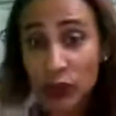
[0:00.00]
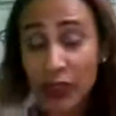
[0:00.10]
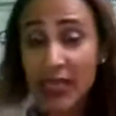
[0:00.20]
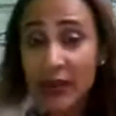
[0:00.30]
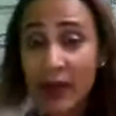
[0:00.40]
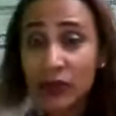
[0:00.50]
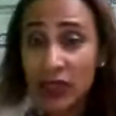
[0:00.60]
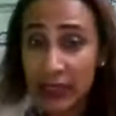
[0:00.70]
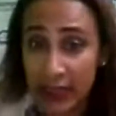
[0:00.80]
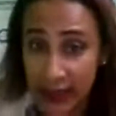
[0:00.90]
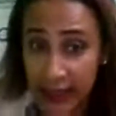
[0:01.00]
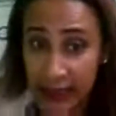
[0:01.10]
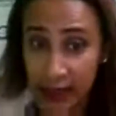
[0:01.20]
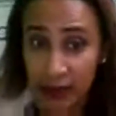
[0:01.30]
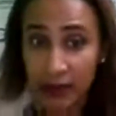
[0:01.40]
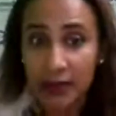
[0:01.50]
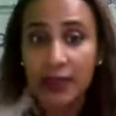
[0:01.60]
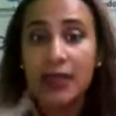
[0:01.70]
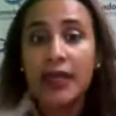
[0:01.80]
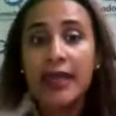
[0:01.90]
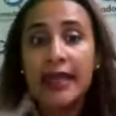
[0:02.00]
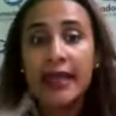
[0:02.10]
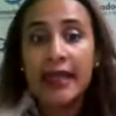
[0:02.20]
you are talking about in these sentences.